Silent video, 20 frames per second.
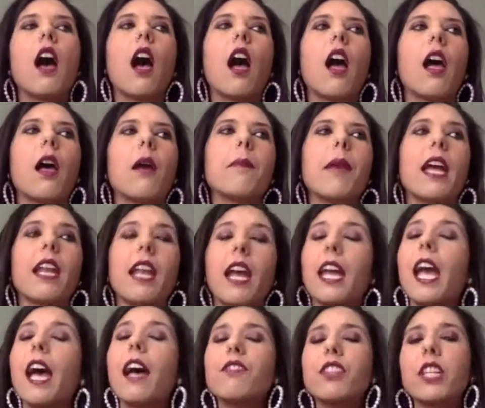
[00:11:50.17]
And I
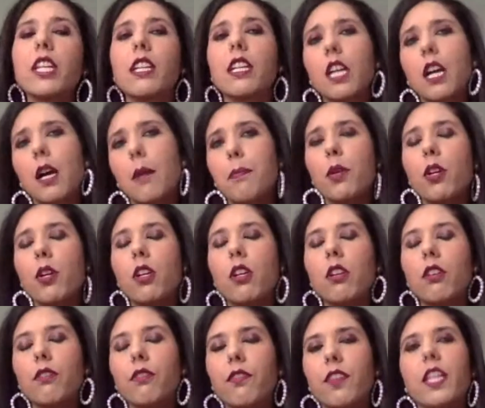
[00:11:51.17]
have done a
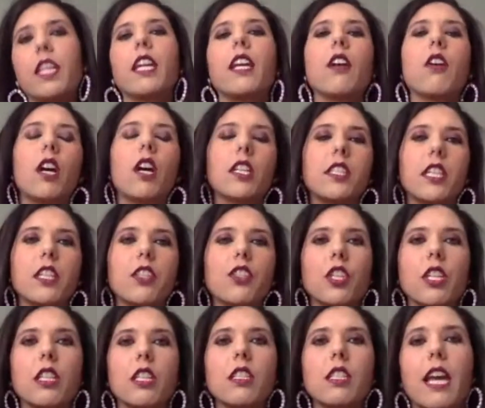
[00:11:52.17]
couple video
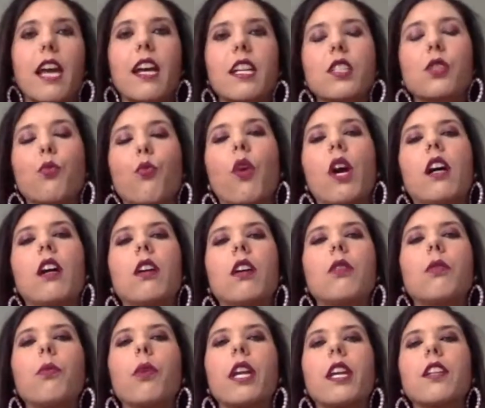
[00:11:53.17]
auditions as
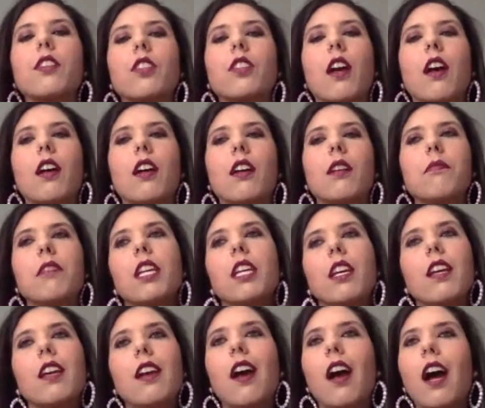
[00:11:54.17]
well, which
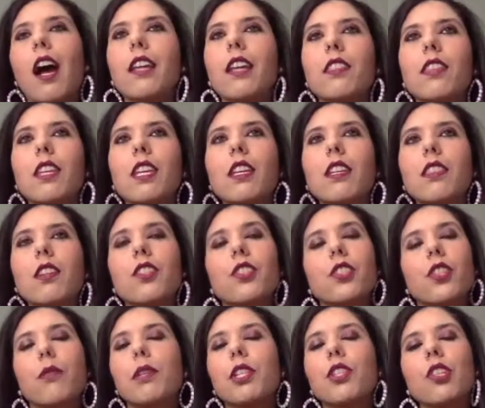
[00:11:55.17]
I think there's
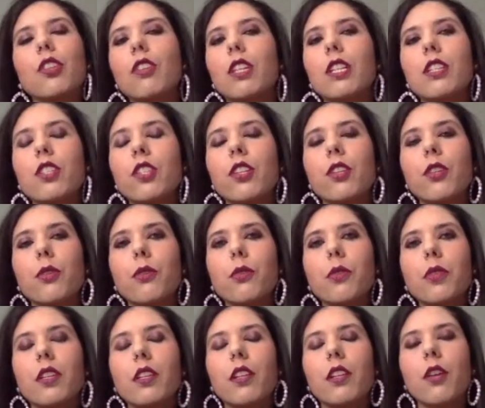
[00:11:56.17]
so much you can
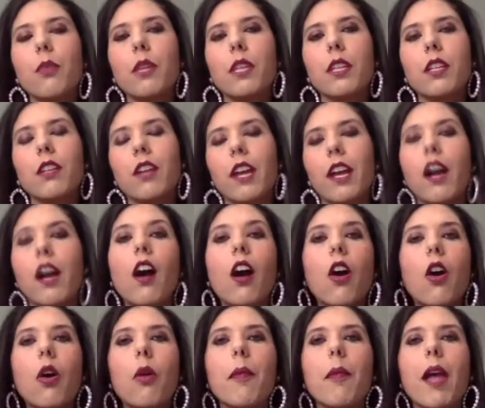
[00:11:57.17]
do, you know, when you're at
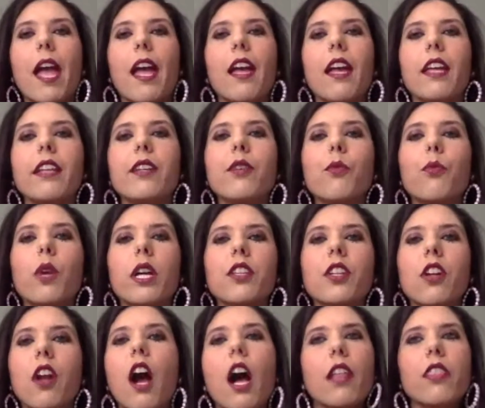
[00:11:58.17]
home and when
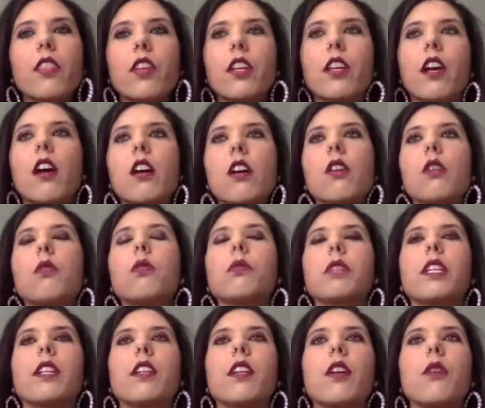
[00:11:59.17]
you're on the go,
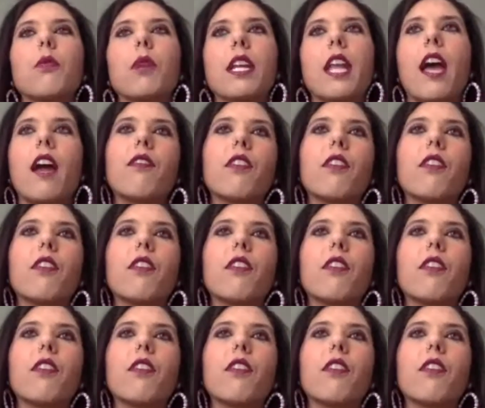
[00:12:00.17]
you know, when